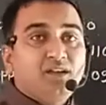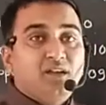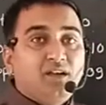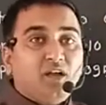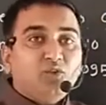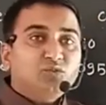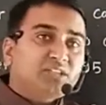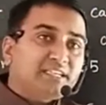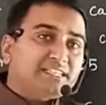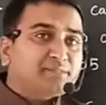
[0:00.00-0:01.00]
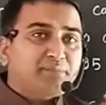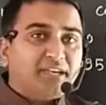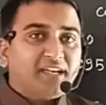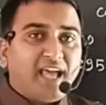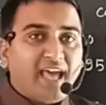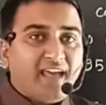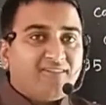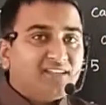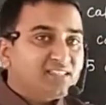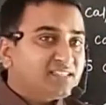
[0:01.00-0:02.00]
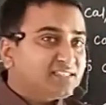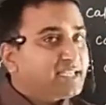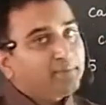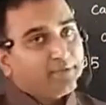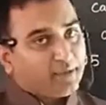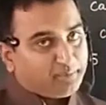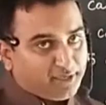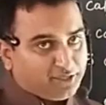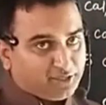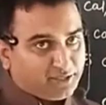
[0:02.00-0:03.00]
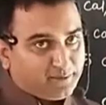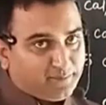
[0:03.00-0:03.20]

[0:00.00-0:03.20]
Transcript: Now three spheres having the same temperature.